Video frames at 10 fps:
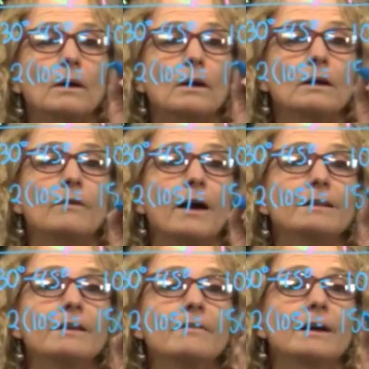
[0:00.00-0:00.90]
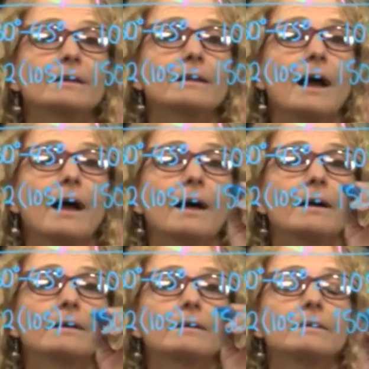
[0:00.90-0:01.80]
If I divide
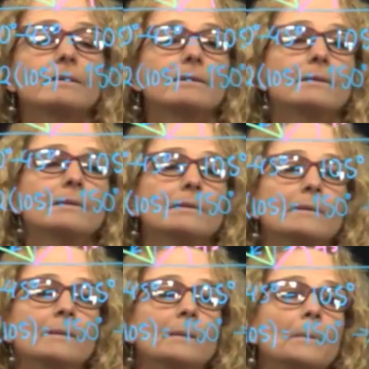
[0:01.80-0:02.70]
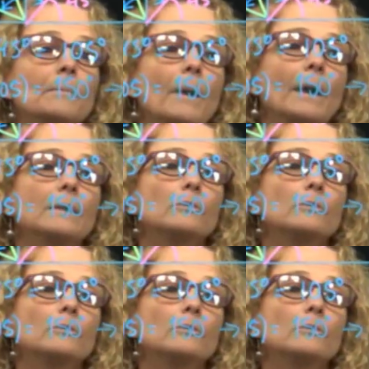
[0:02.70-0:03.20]
that by